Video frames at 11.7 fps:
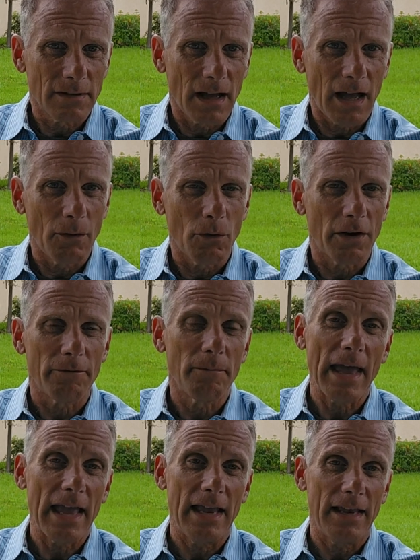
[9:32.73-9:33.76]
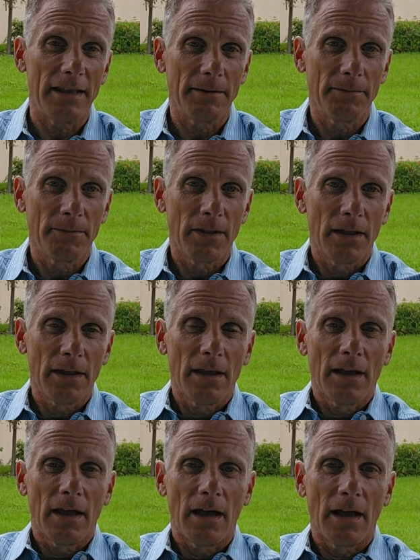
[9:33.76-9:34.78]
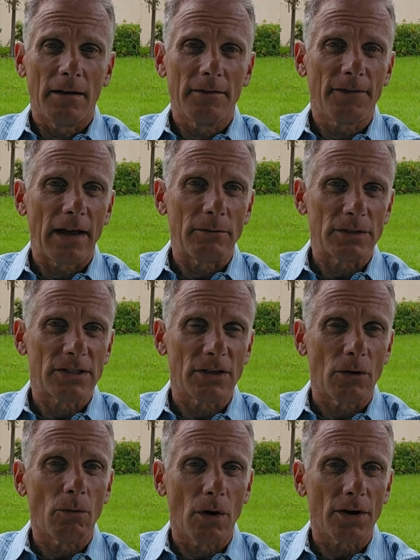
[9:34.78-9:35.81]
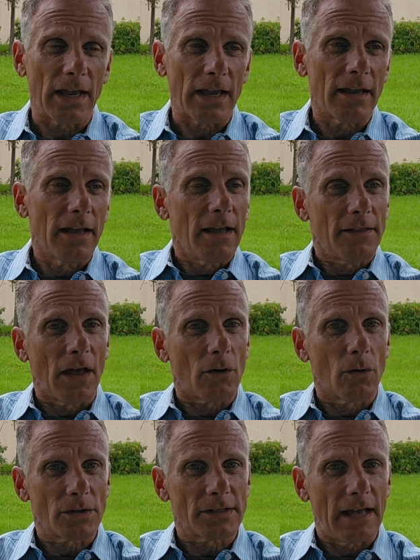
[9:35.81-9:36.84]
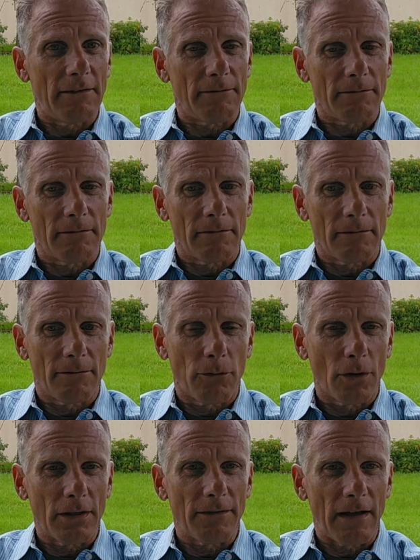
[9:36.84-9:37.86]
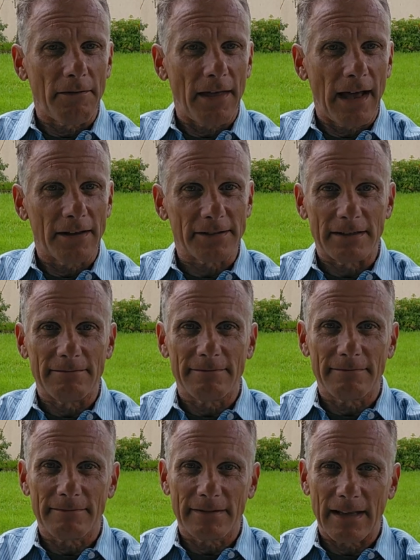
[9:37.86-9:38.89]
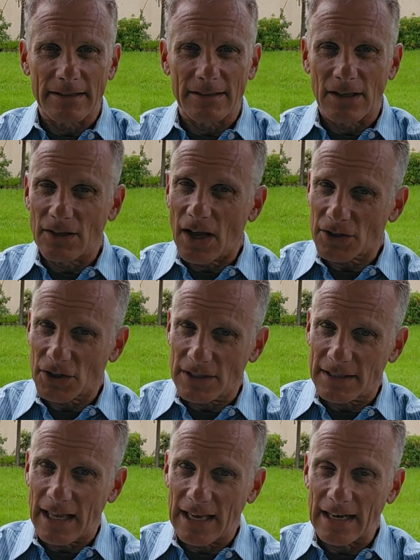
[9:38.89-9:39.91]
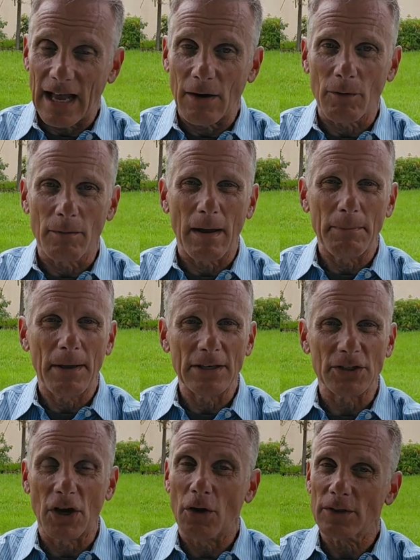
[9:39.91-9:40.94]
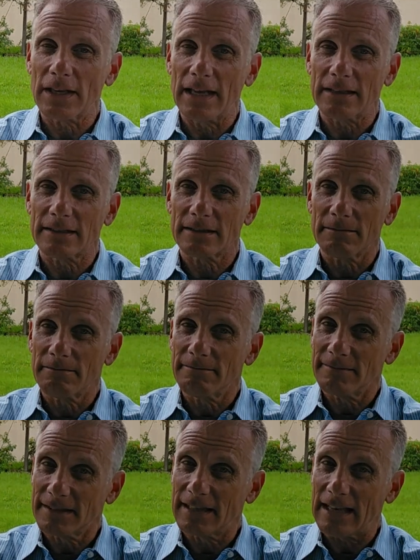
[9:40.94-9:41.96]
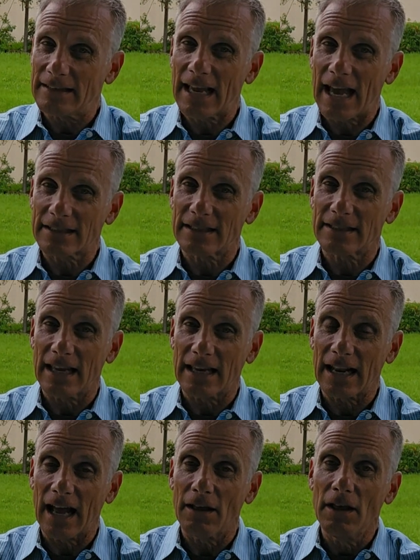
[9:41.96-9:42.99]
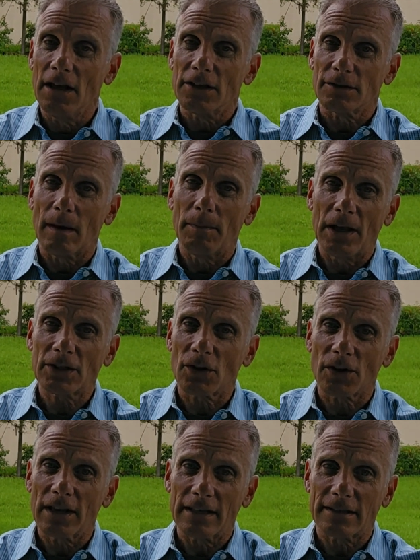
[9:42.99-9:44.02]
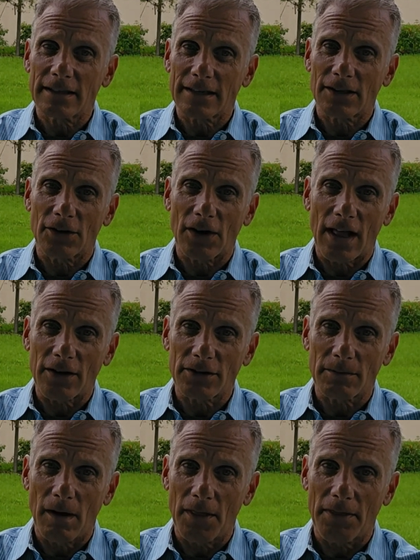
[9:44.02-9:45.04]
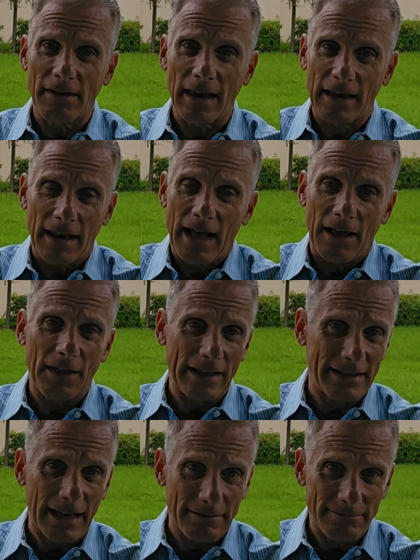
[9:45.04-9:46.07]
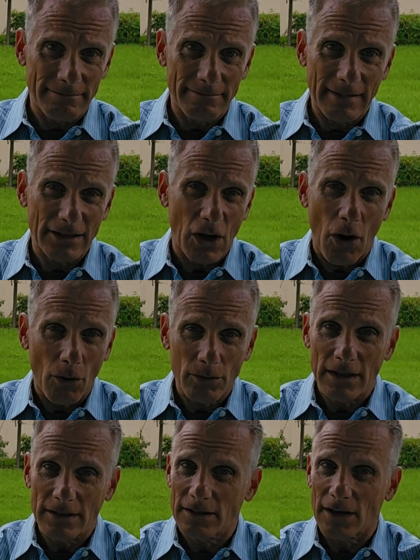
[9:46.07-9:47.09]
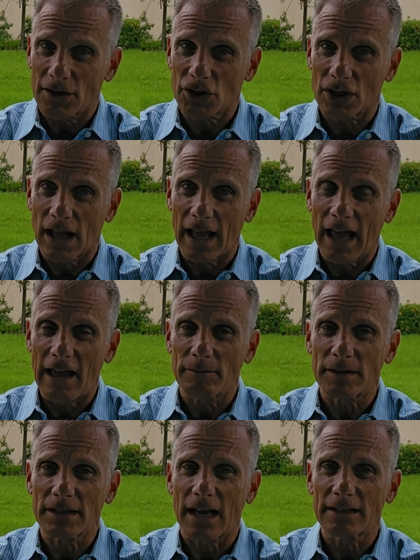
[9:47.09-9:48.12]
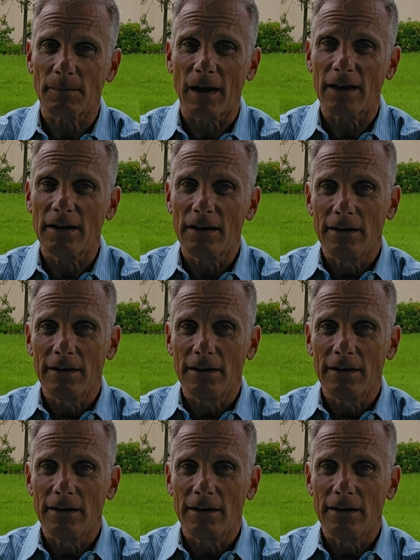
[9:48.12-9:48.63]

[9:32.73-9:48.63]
I would have made if I was still working. Now, of course, that $45,000 gets deductions taken out, where my pension only gets state taxes taken out. So my pension only gets $600 a month taken out. That's it. That's the only deduction I have besides my